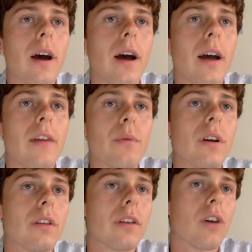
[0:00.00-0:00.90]
If we
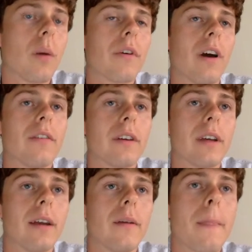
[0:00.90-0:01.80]
look at the top graph
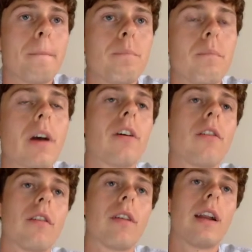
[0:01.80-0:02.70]
again,
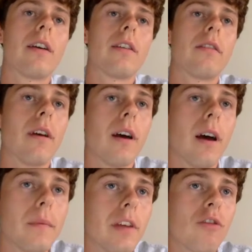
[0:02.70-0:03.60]
Microsetella's
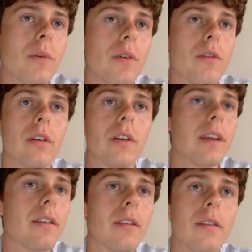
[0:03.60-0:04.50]
distribution
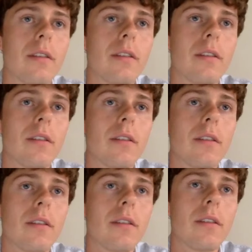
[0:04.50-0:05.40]
is
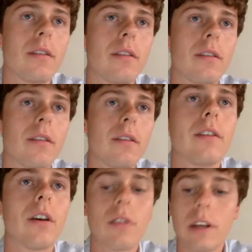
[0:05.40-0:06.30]
totally
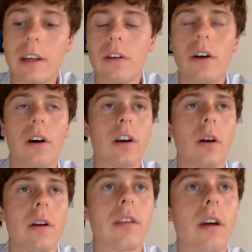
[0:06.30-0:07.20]

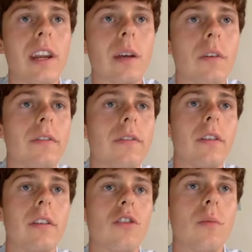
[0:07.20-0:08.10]
not coinciding
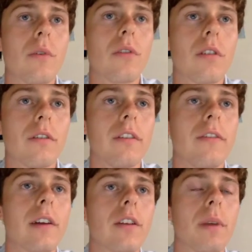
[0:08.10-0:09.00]
with the distribution of
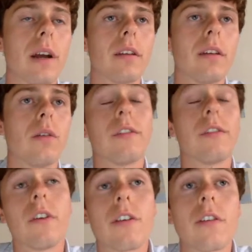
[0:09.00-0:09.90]
the phytoplankton or
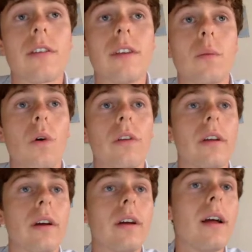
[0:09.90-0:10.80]
fluorescence in the
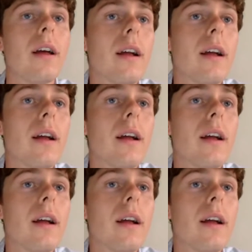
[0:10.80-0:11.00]
water.